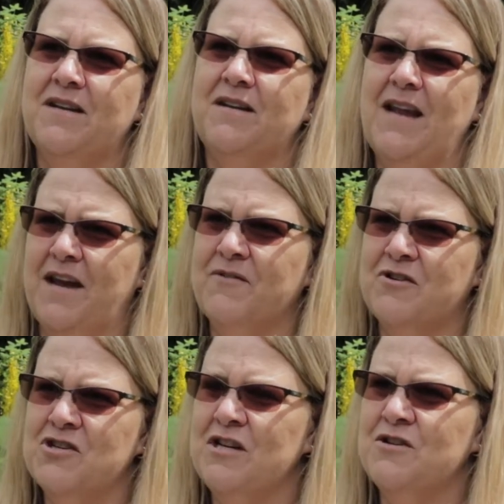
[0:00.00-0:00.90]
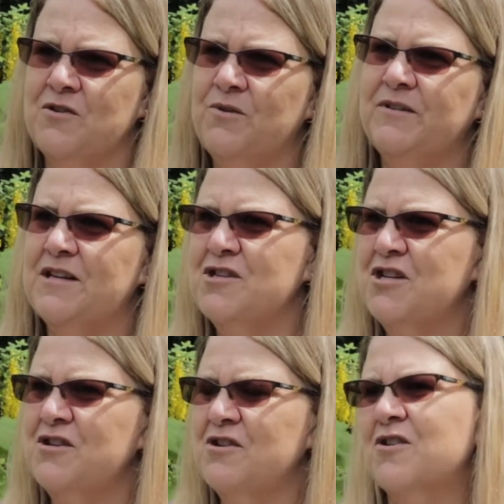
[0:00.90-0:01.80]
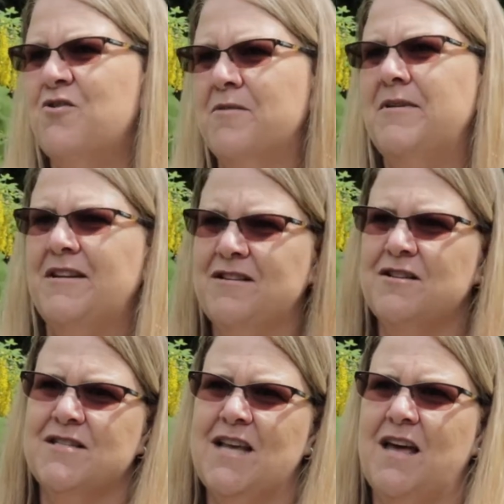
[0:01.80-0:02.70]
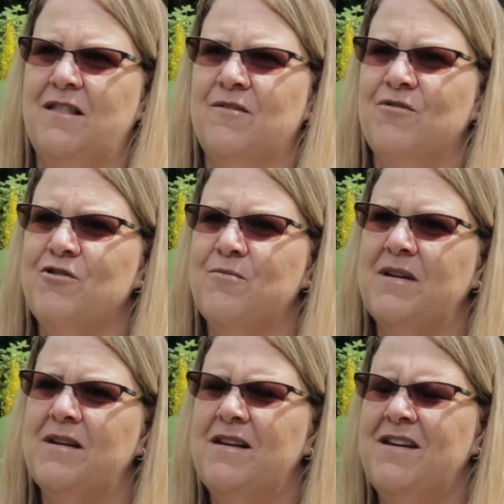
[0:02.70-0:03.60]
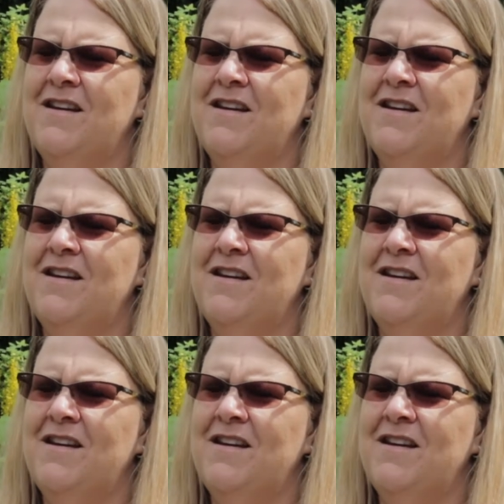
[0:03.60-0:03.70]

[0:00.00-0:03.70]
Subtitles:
And after she had told us, she took Corbin and just sat in the room.